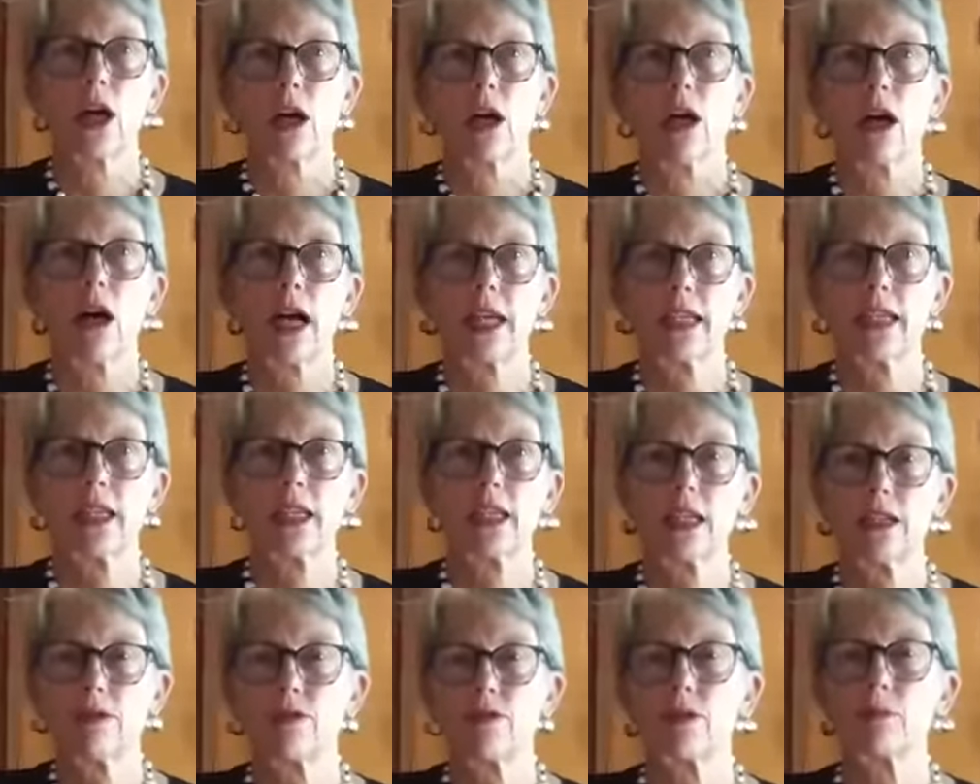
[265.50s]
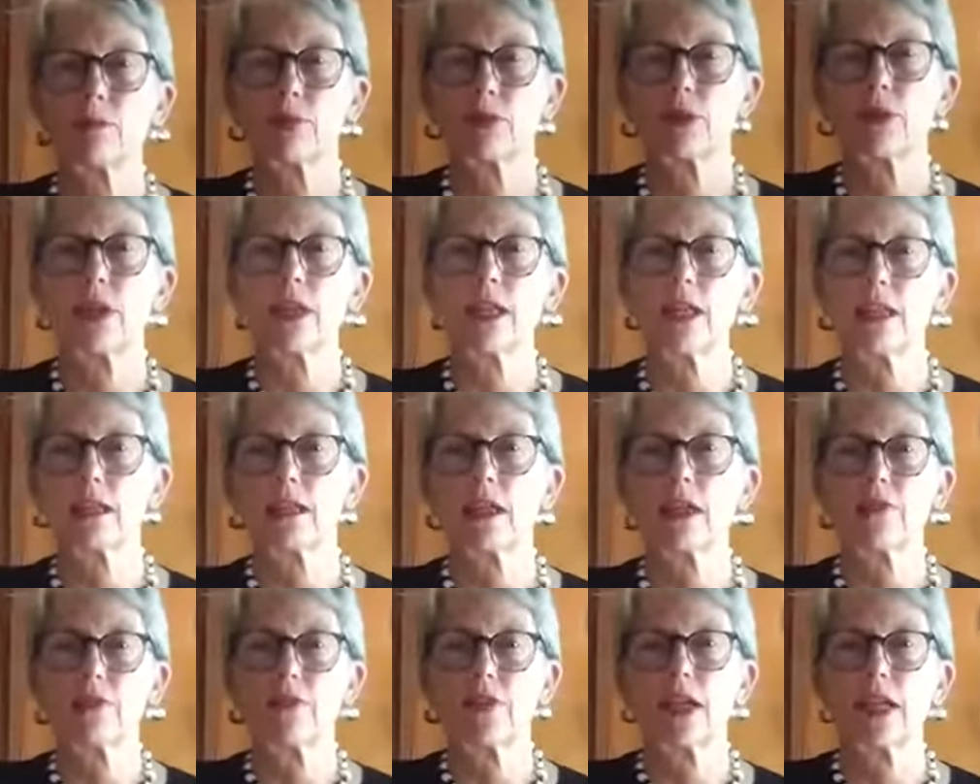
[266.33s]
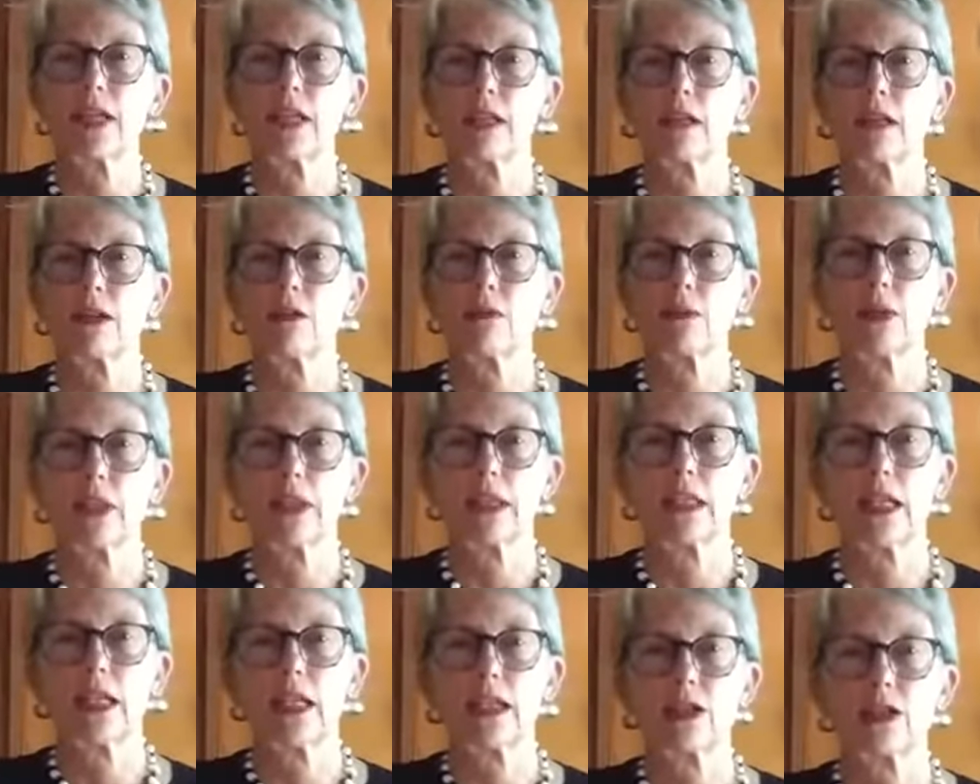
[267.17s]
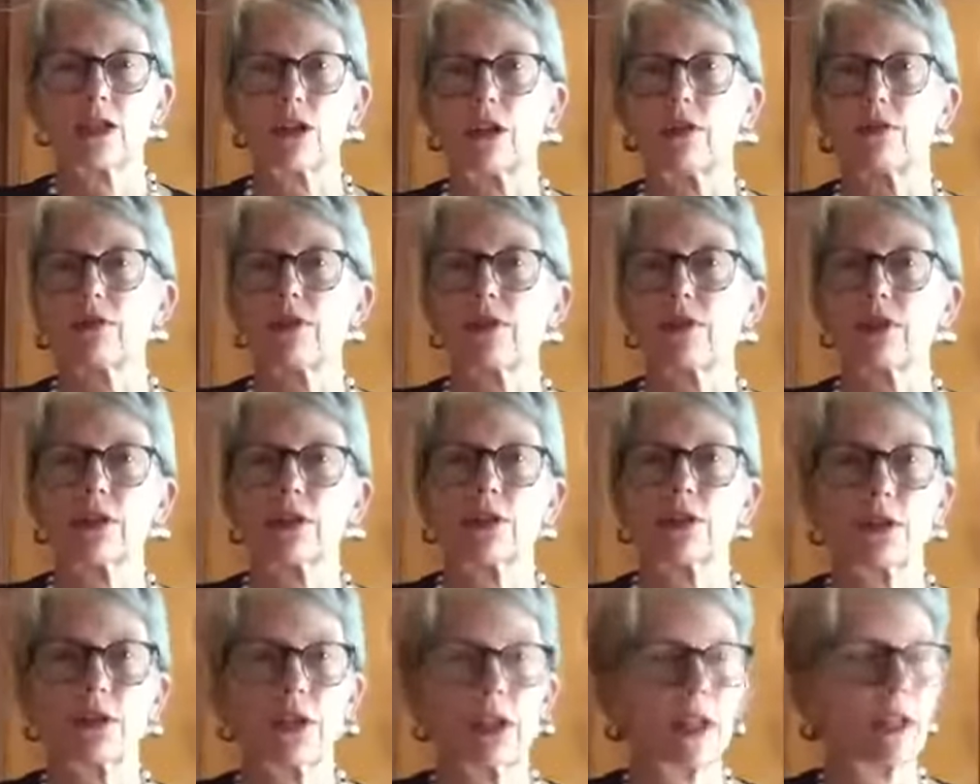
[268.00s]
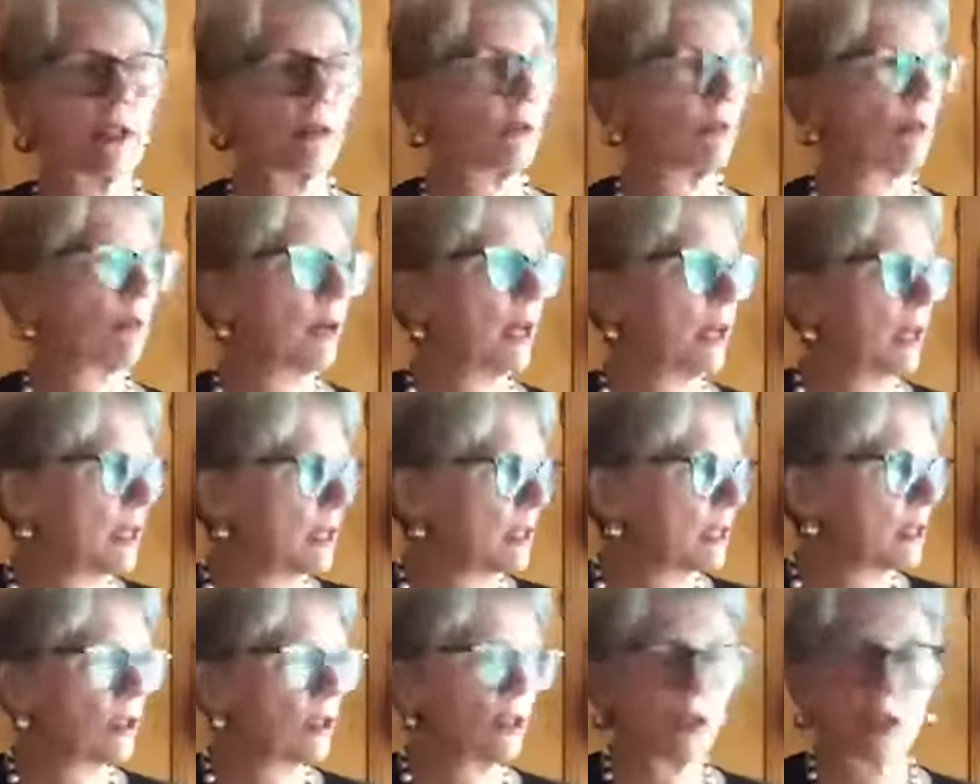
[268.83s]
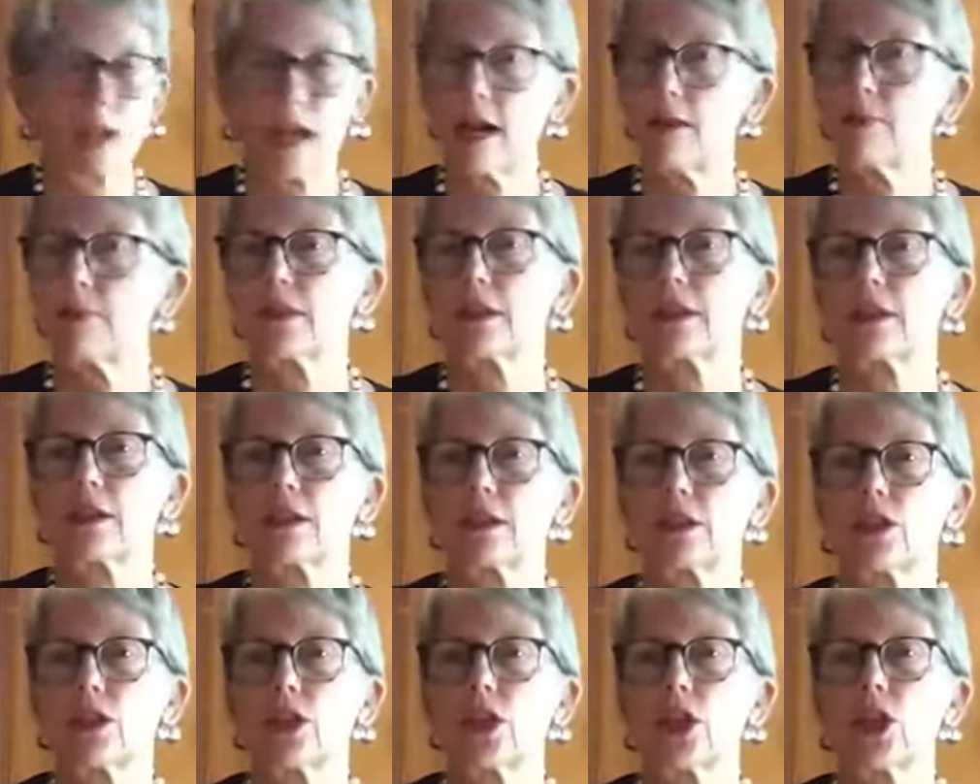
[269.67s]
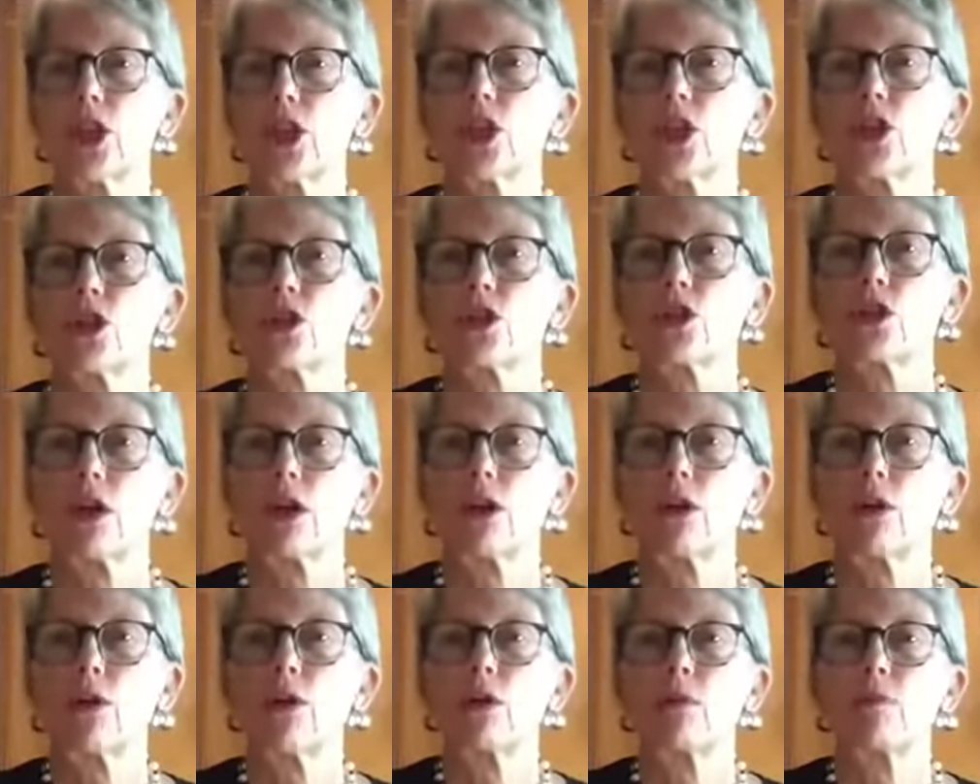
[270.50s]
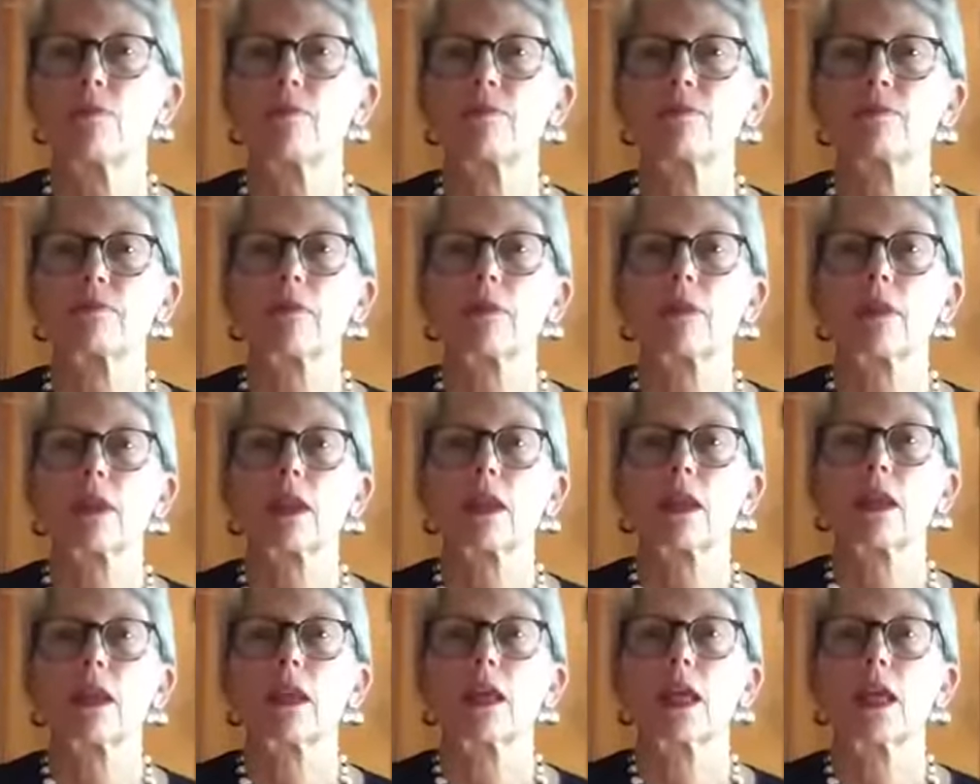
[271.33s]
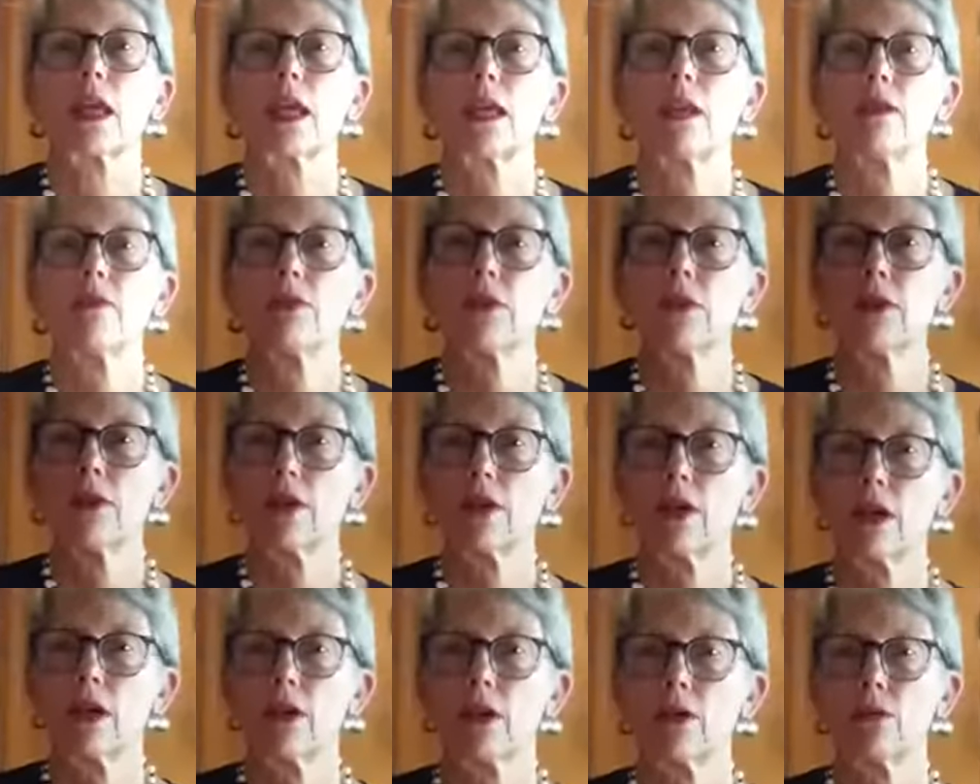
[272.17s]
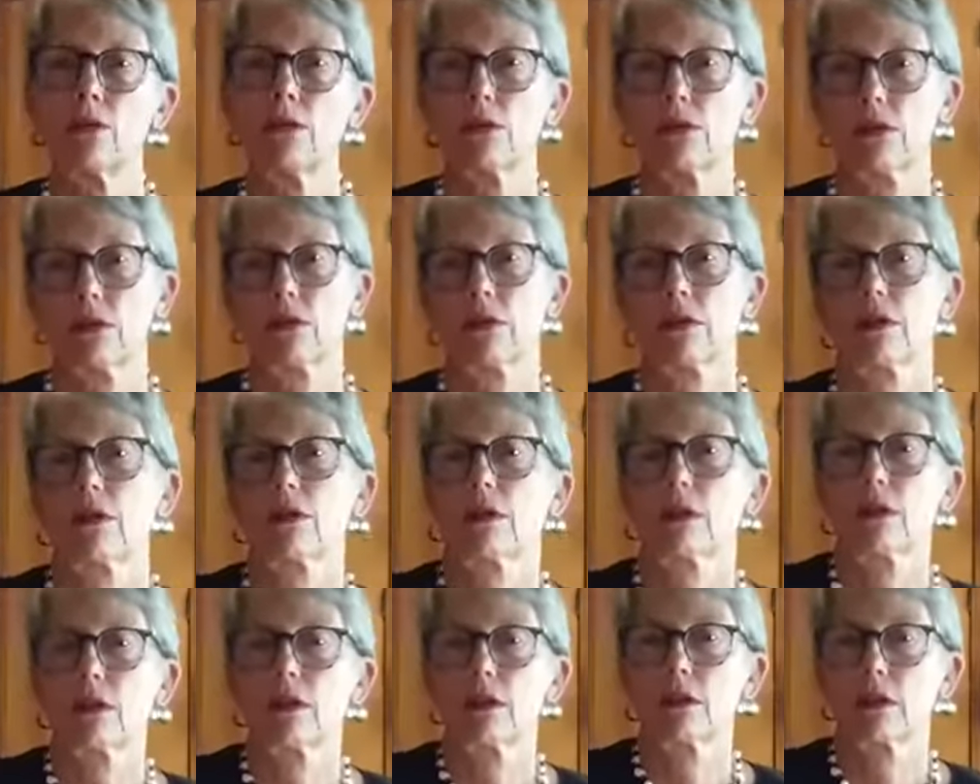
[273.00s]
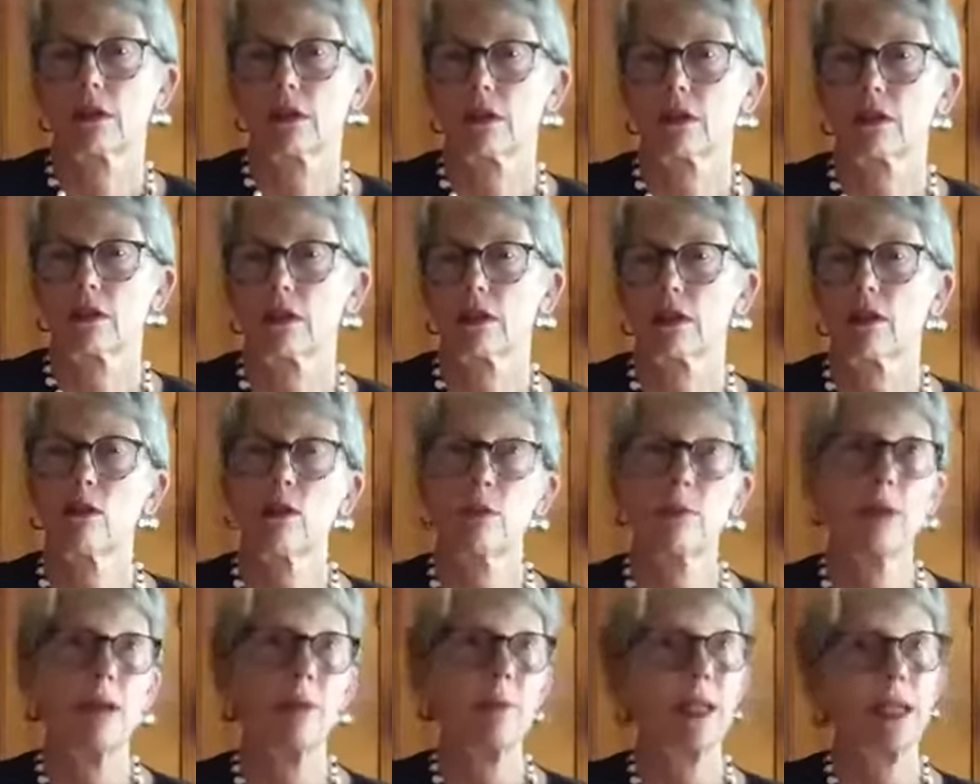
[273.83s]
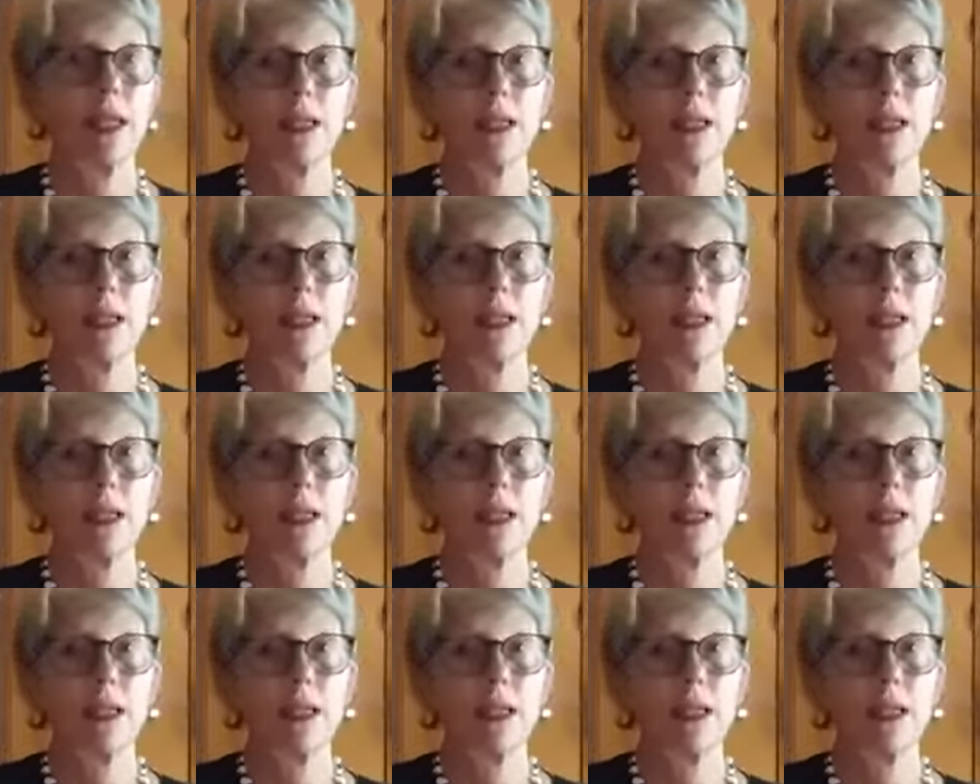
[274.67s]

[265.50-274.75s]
I can't even breathe enough, and when then it's over, and you're like, what just happened? So even though or maybe